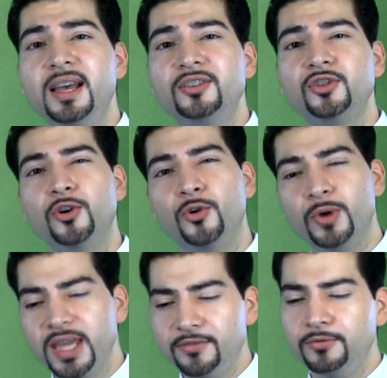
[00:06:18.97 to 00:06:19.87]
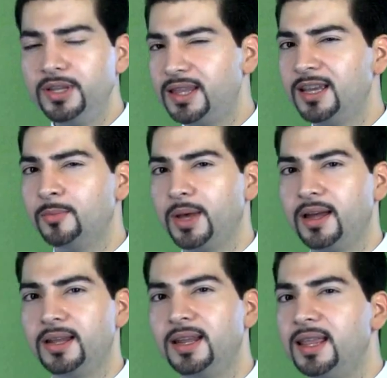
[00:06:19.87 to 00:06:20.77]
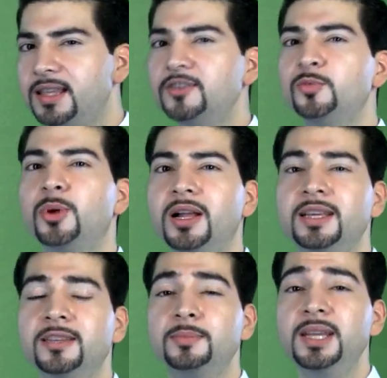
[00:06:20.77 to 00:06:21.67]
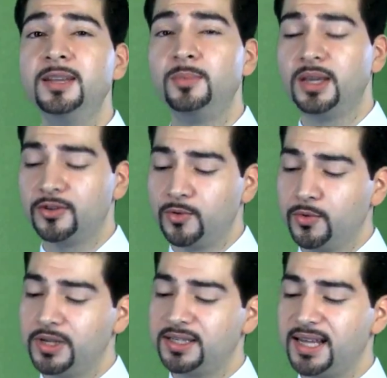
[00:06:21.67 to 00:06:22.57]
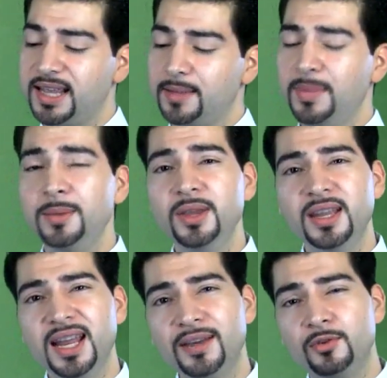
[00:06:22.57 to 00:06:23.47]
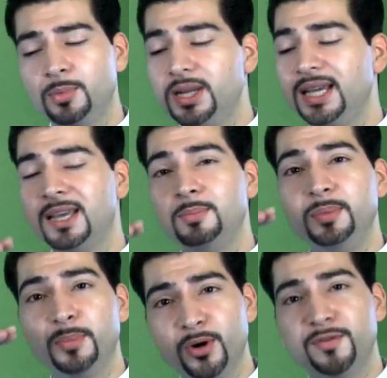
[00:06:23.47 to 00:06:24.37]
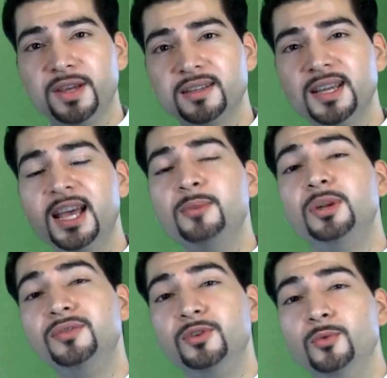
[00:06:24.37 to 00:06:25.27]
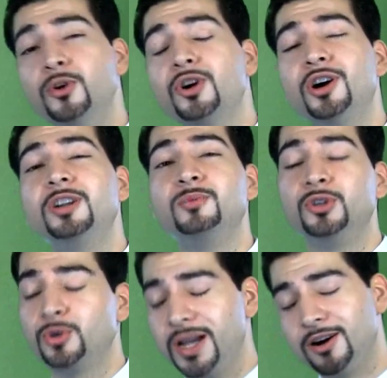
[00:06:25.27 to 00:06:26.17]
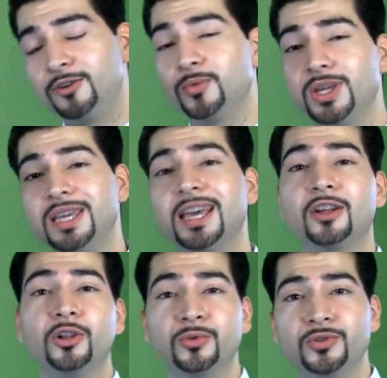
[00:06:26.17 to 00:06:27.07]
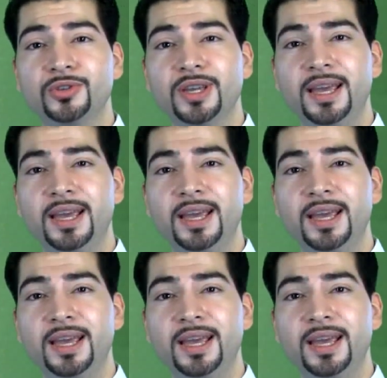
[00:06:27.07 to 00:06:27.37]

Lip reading: So if we think about it, this is probably the meaning because we want to say that maybe not everybody can be perfect, but if we work hard and we try hard, we can get close.